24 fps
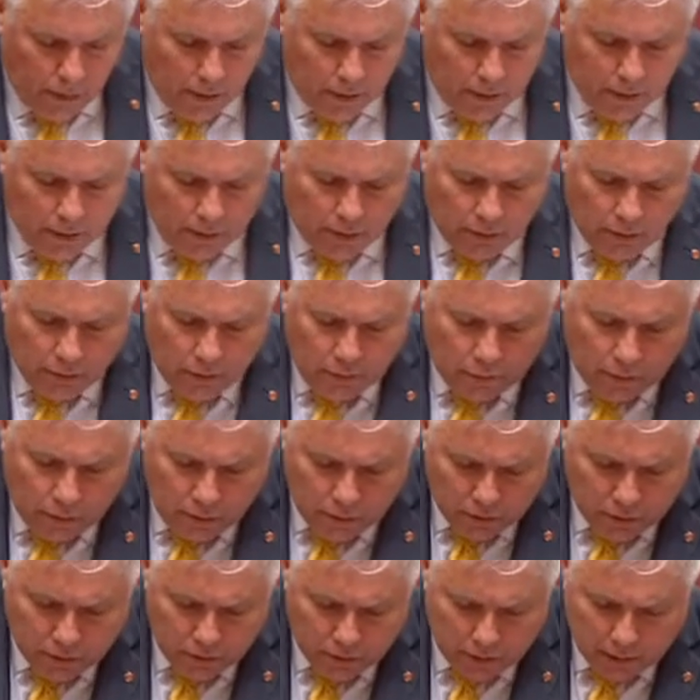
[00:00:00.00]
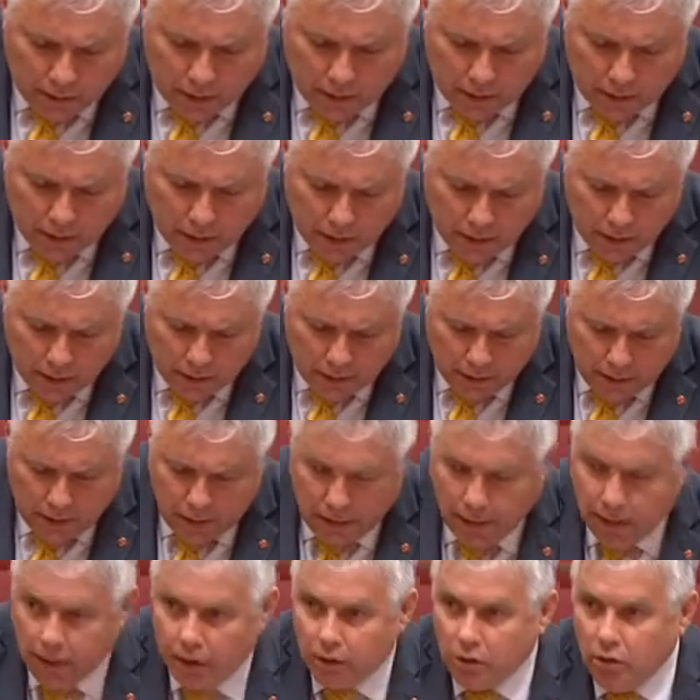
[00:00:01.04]
So whilst
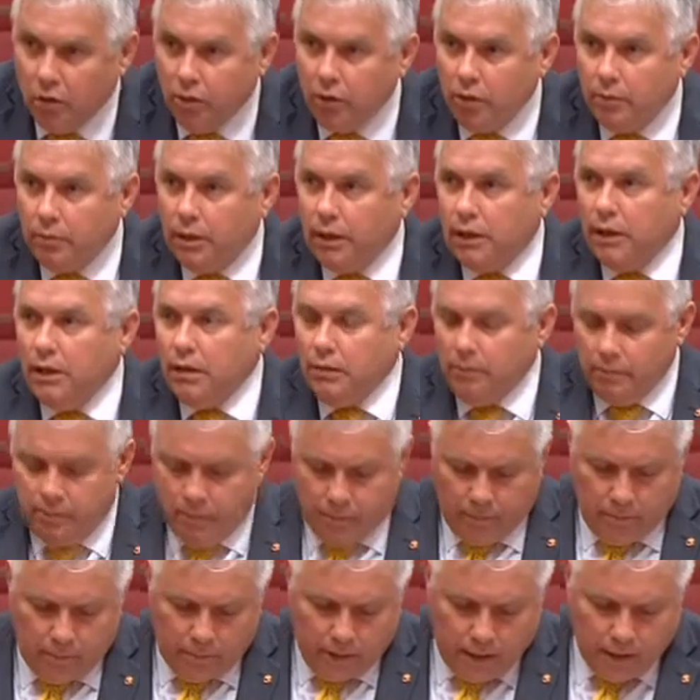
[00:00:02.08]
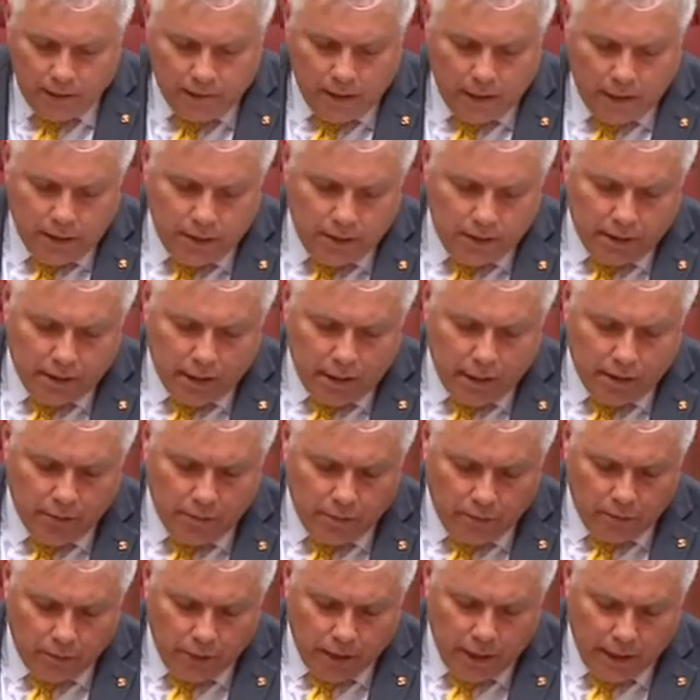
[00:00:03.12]
the economy has had
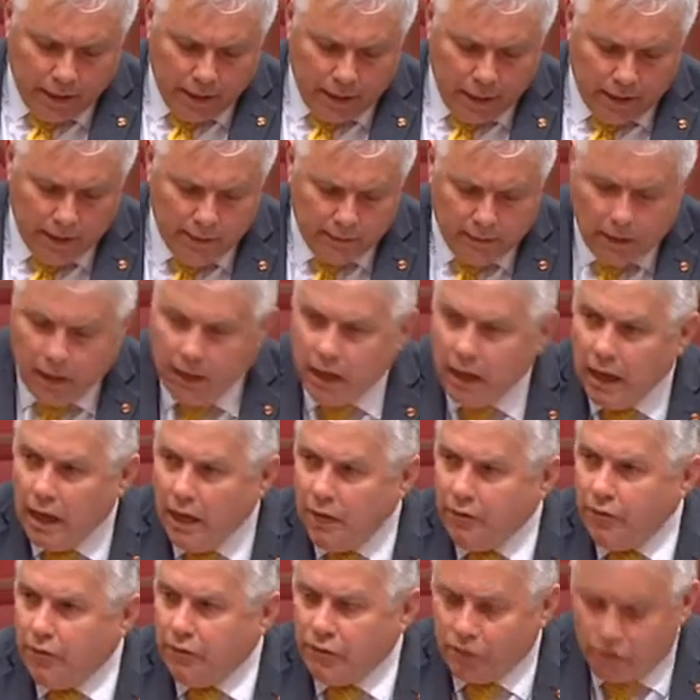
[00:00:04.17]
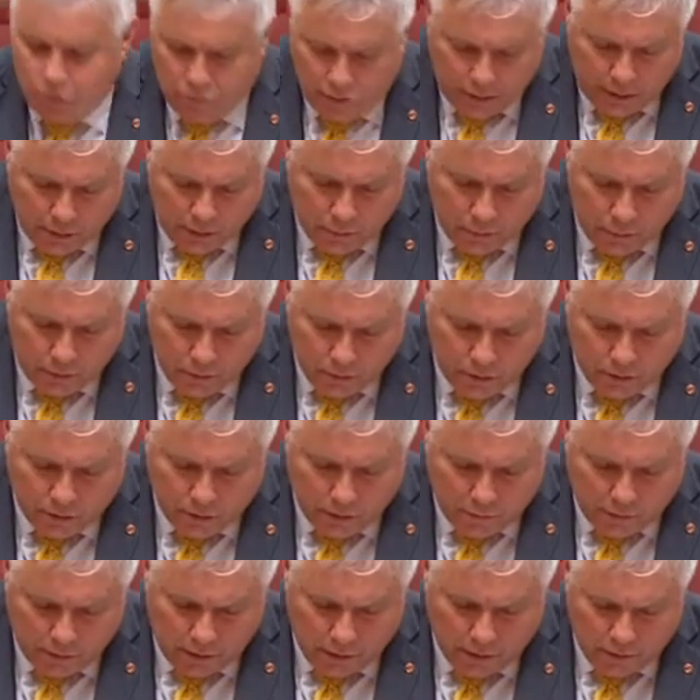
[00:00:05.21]
103 quarters
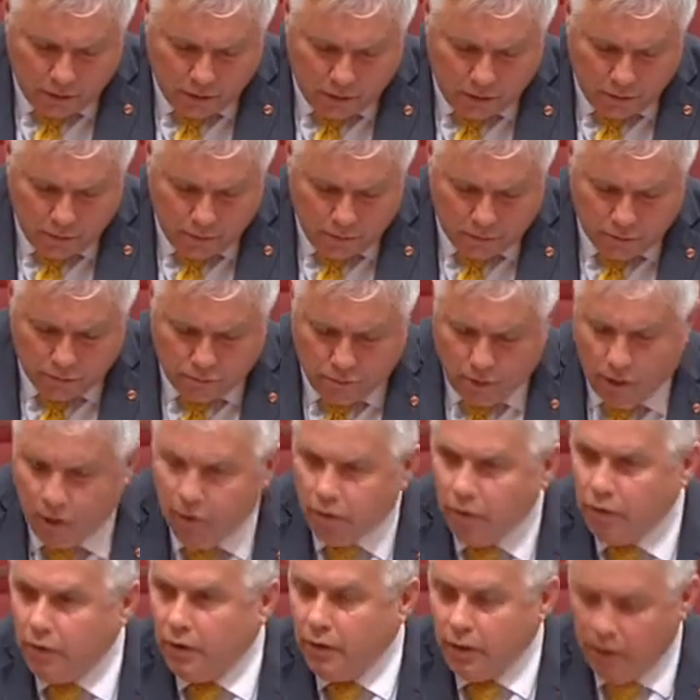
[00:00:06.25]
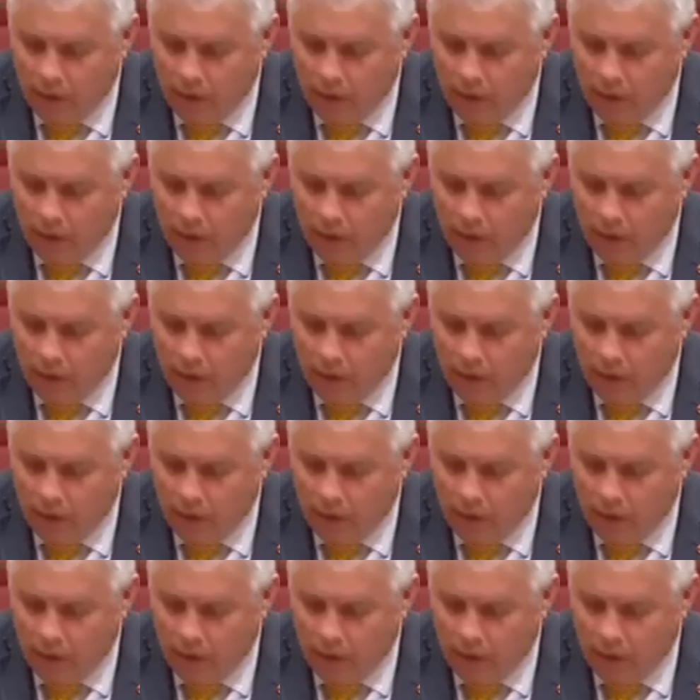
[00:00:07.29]
of continuous growth,